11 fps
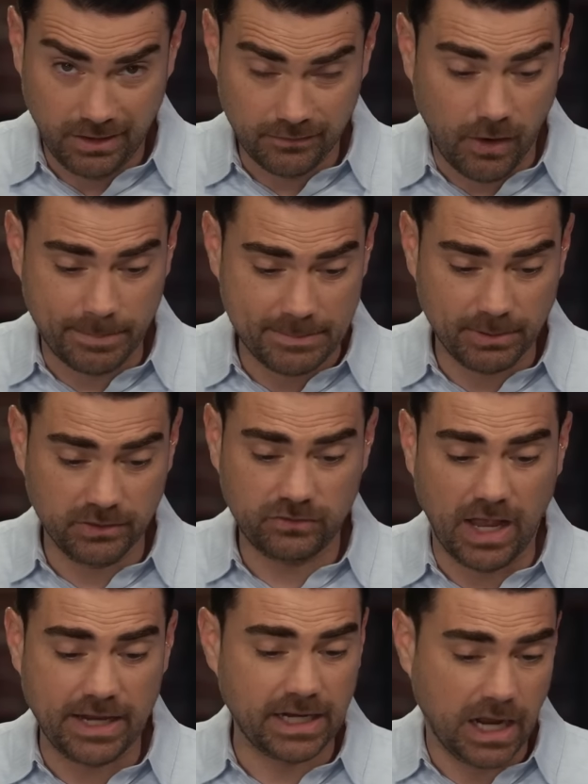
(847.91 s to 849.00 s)
of all people, is
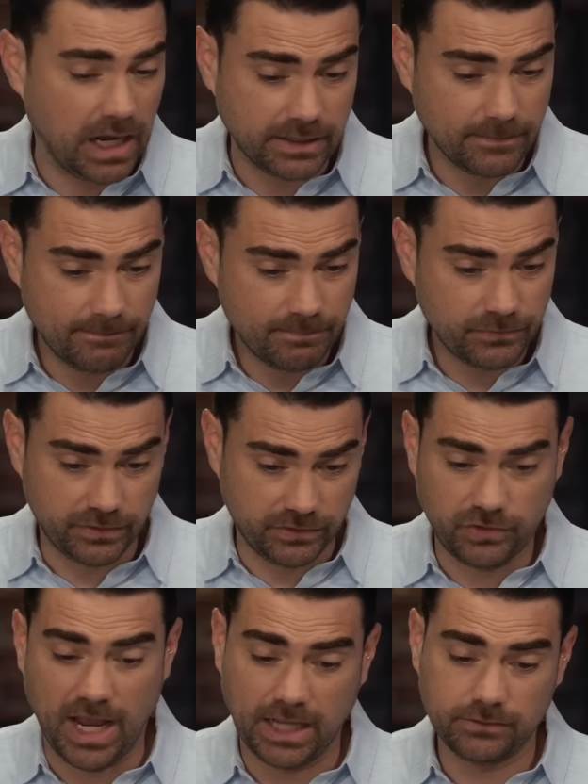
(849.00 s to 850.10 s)
signing on to the
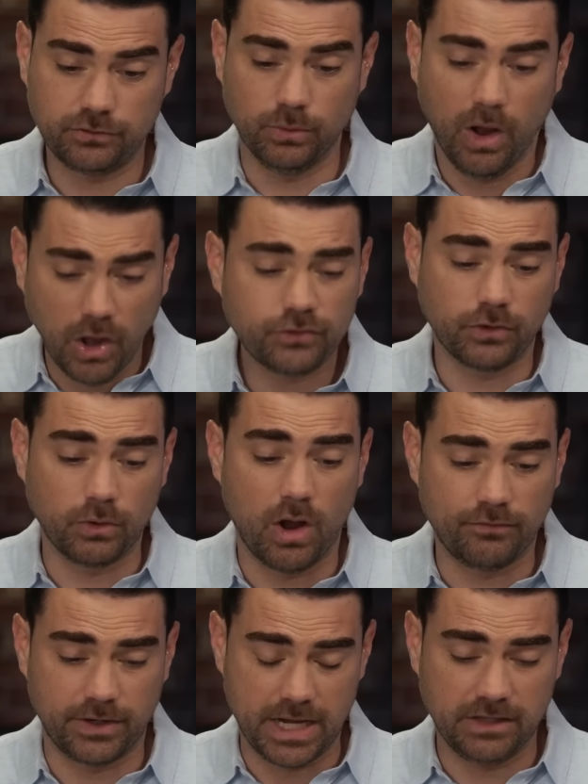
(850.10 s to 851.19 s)
chat to also
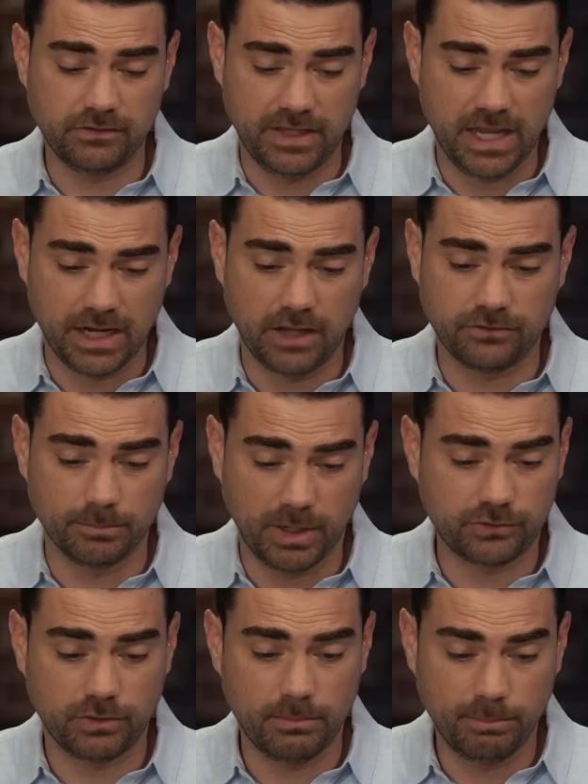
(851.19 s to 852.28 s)
call for an end to the
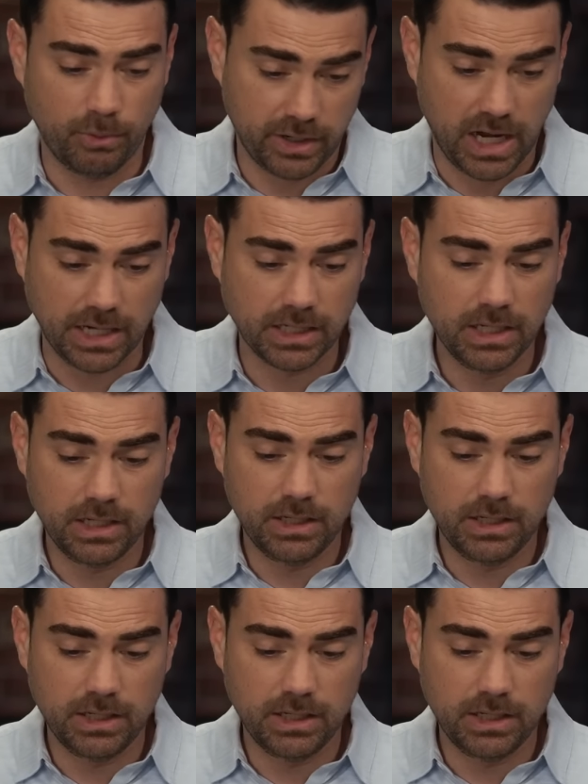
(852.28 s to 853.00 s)
Anheuser-Busch boycott.